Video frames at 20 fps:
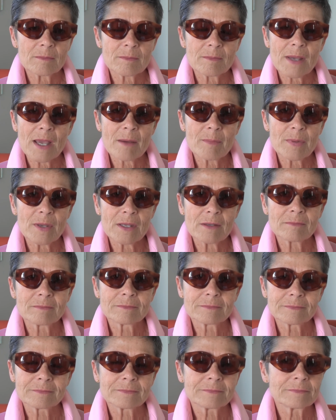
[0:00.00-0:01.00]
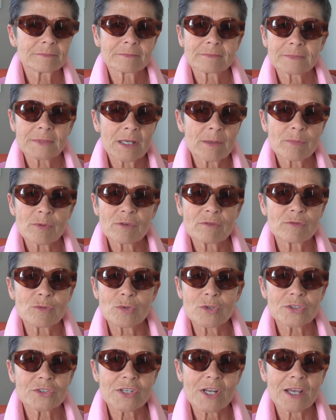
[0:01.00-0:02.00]
happy April
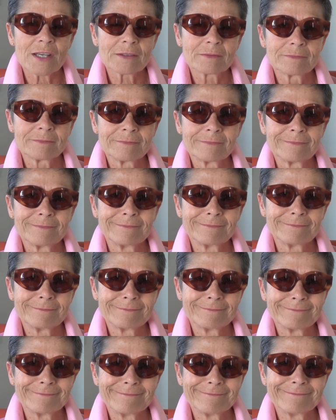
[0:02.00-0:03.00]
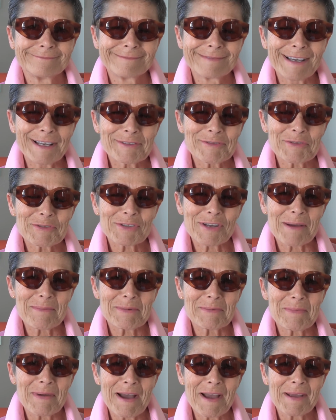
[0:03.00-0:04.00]
Fool's Day. Thanks for
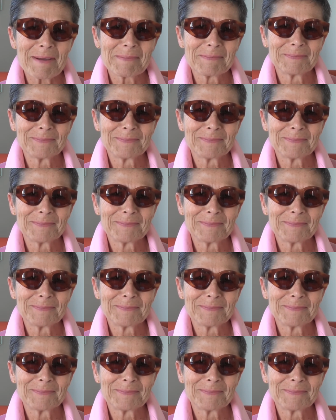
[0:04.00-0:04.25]
stopping by.